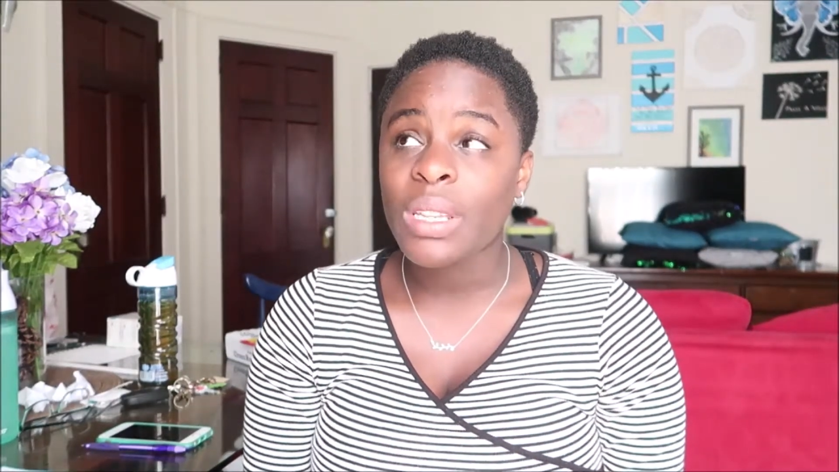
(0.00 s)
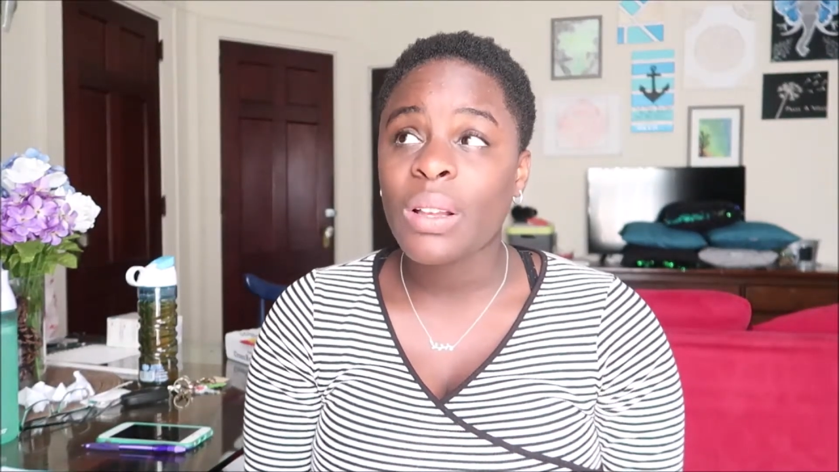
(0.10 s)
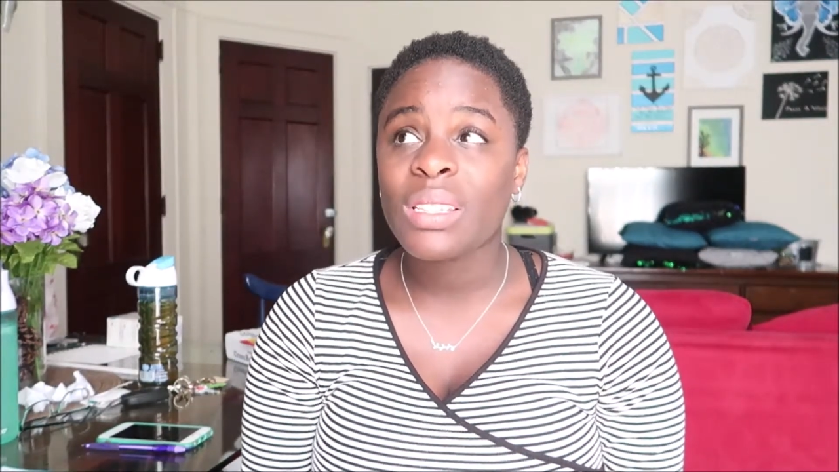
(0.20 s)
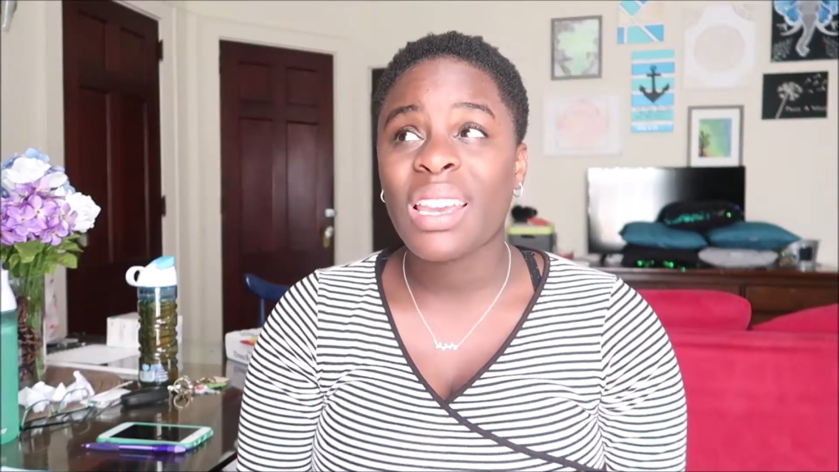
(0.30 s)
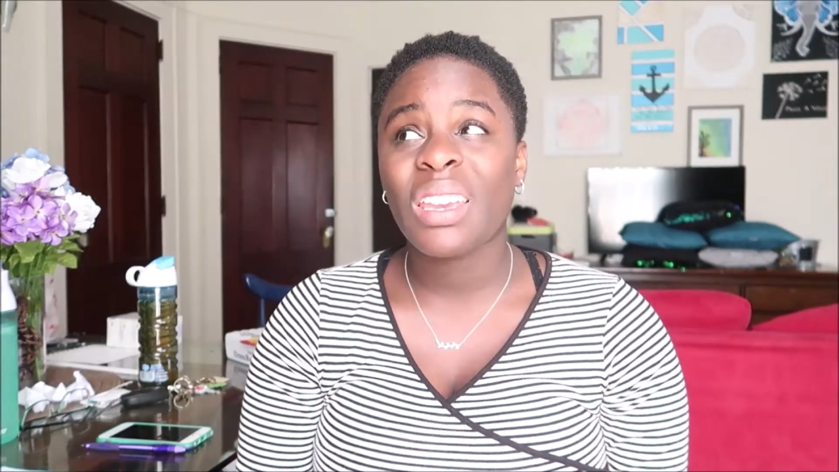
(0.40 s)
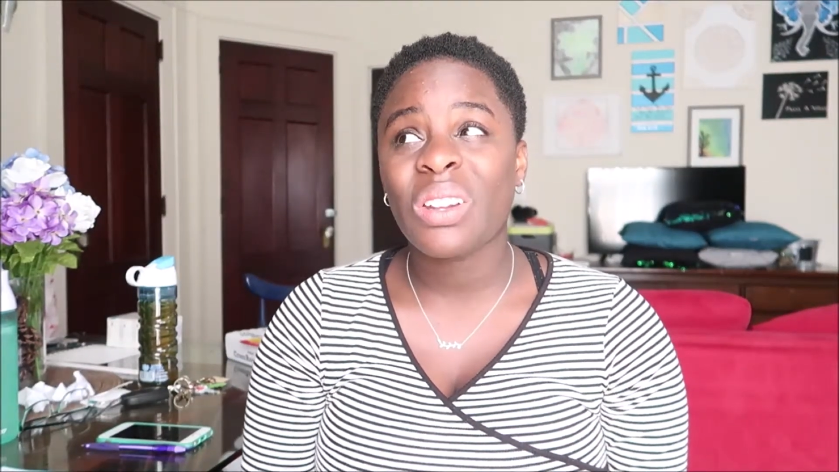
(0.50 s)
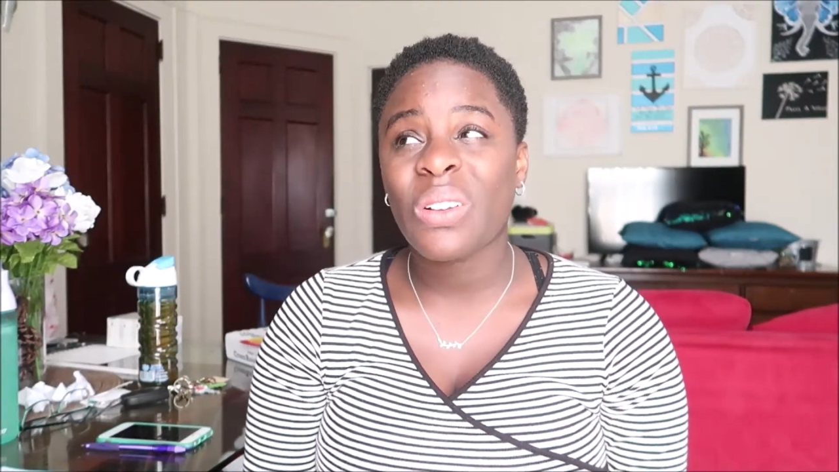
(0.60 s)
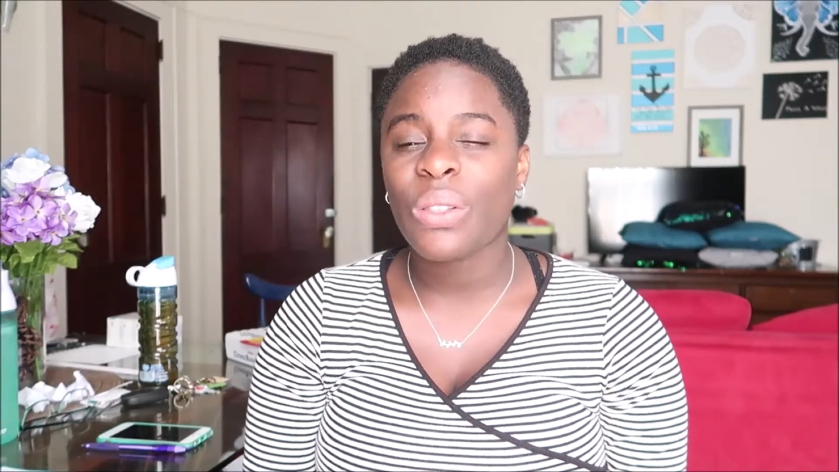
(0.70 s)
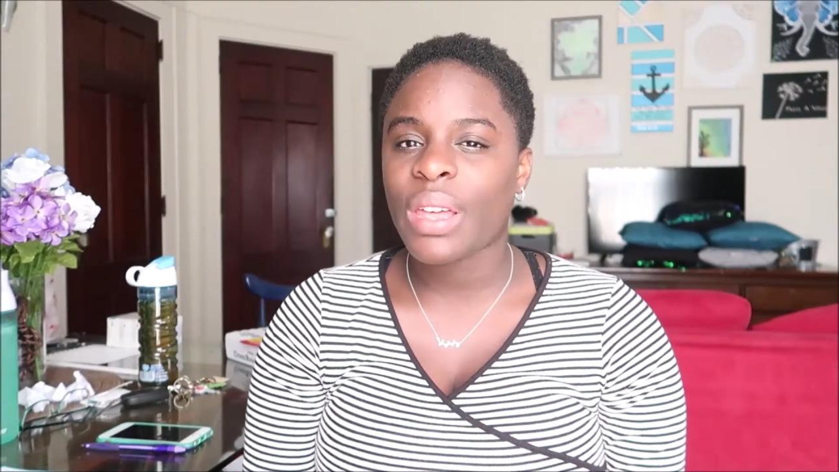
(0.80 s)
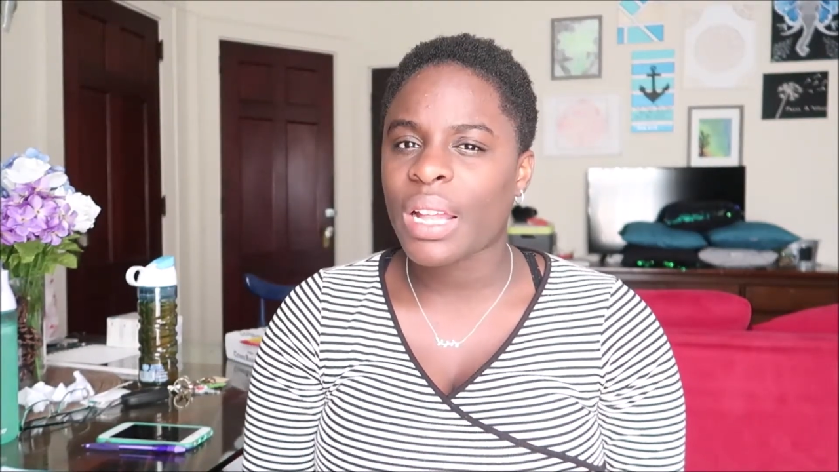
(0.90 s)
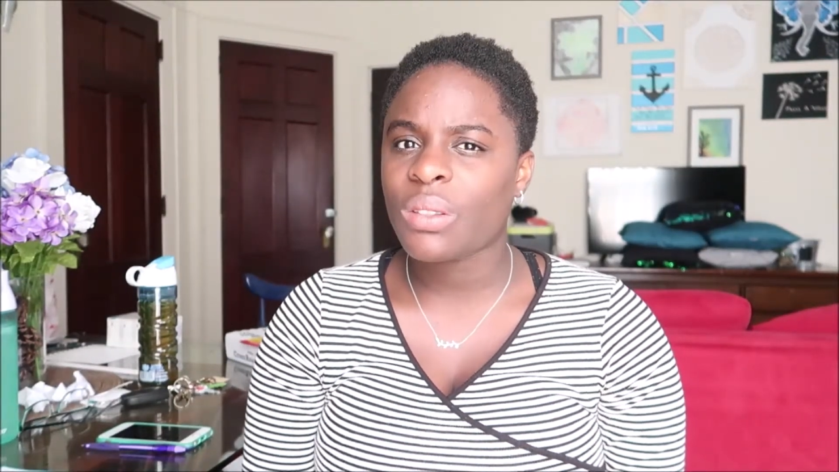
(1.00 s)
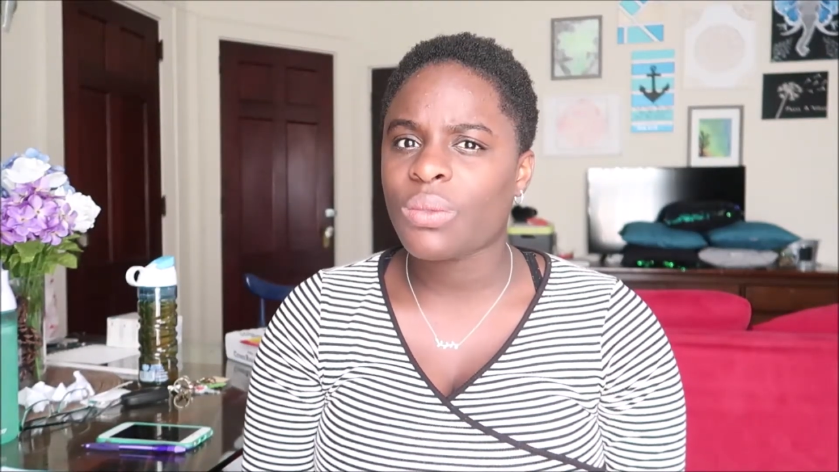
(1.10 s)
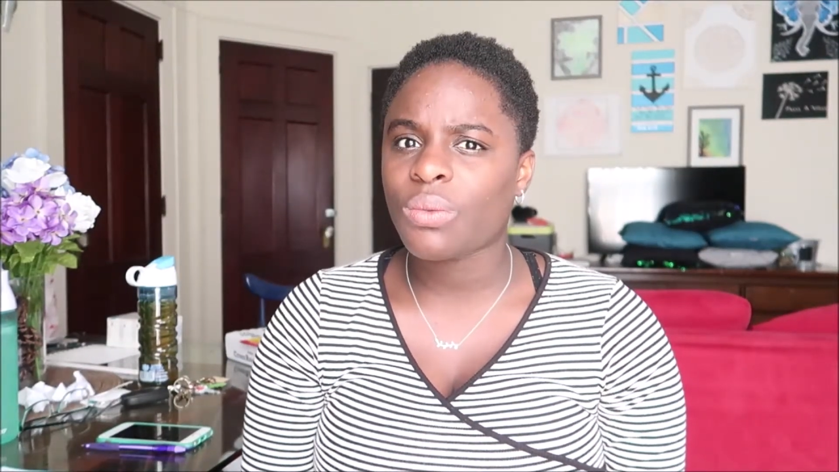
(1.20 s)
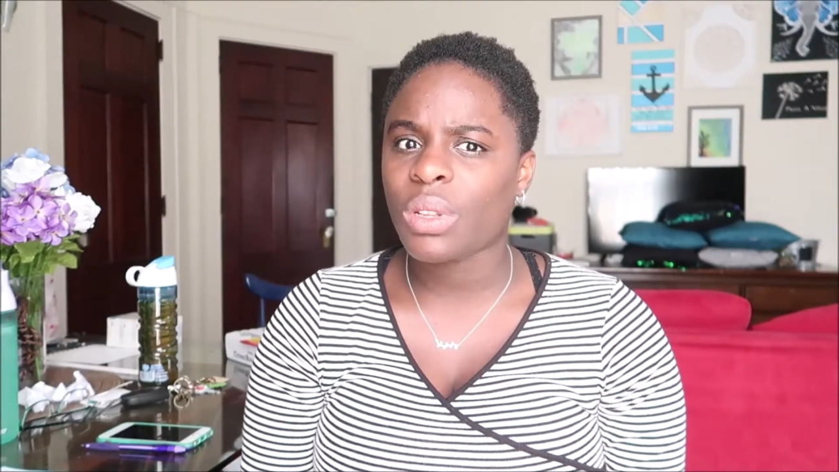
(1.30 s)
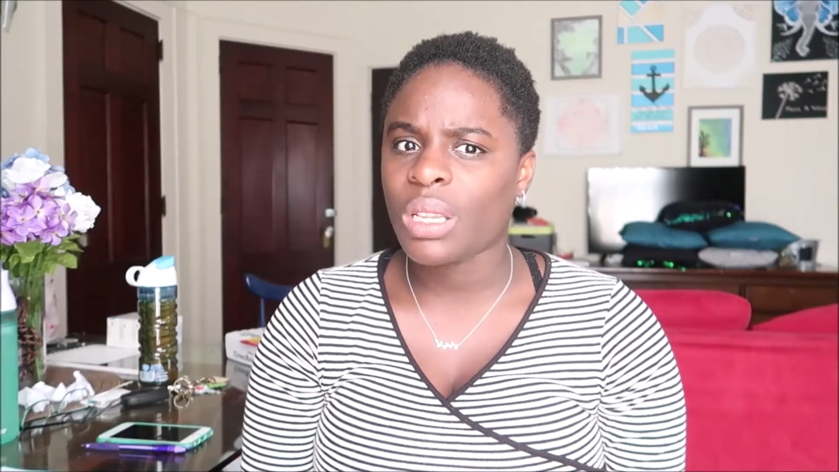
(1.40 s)
So I was like, you know,
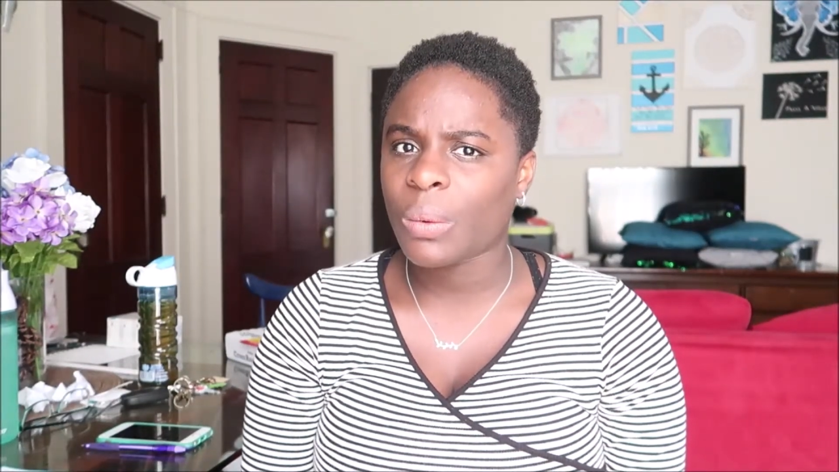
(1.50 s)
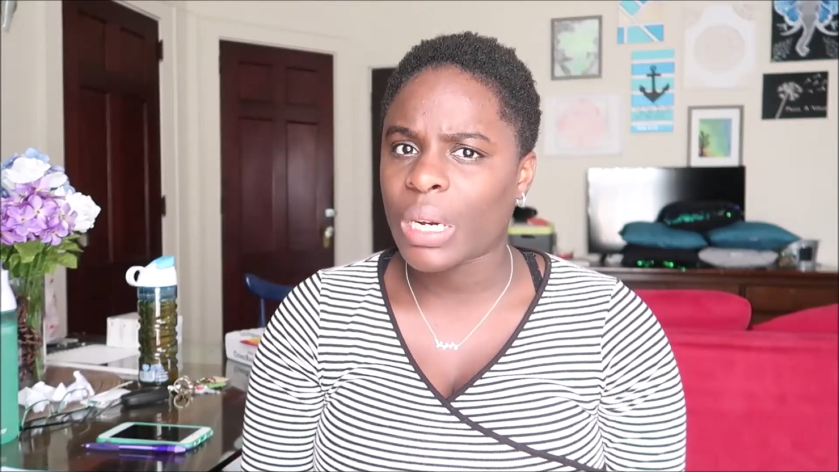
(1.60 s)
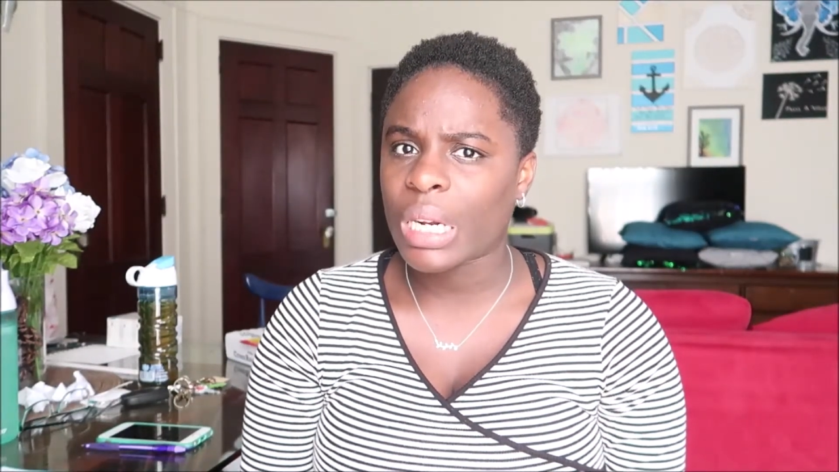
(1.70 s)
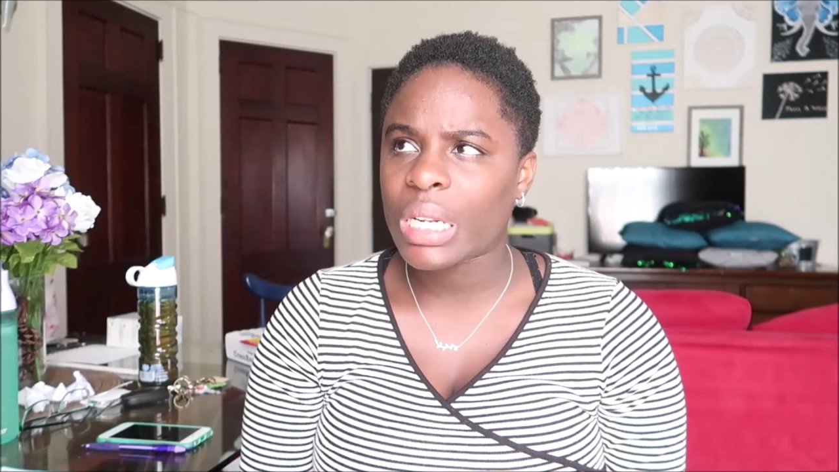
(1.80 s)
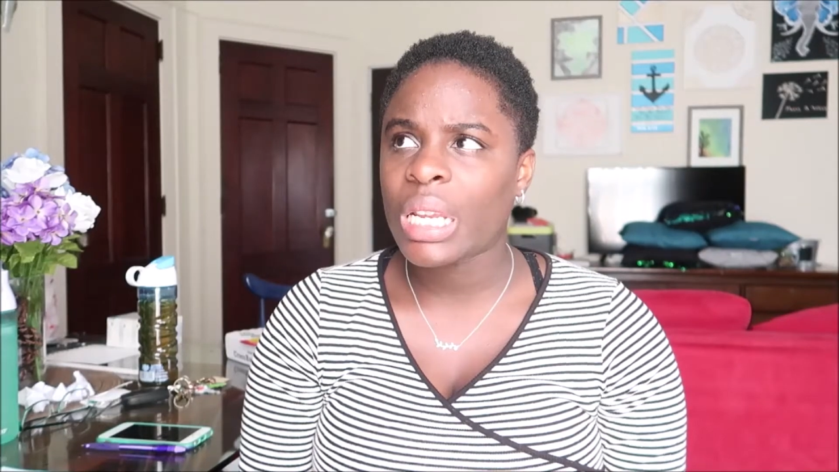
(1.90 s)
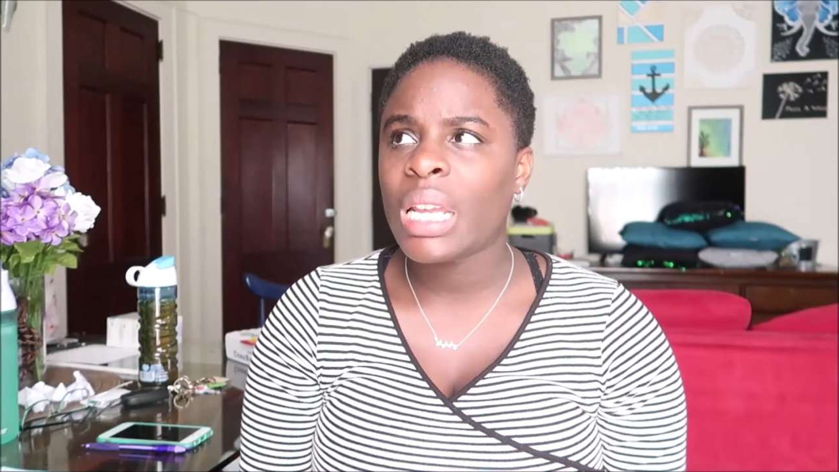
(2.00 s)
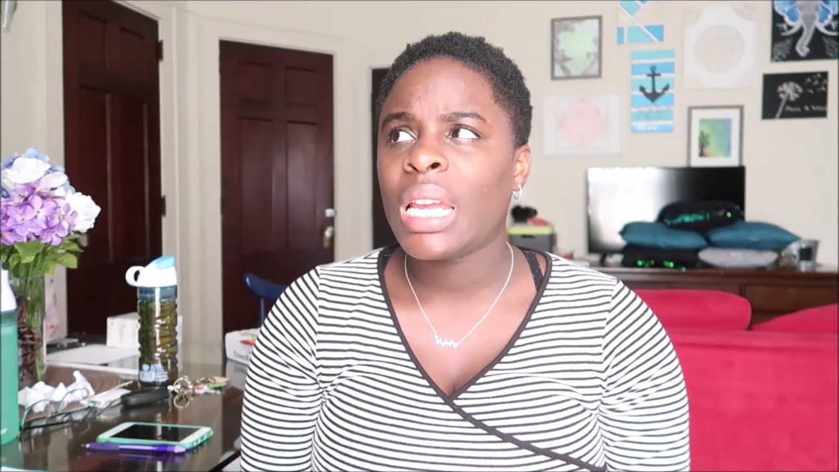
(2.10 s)
that's really weird.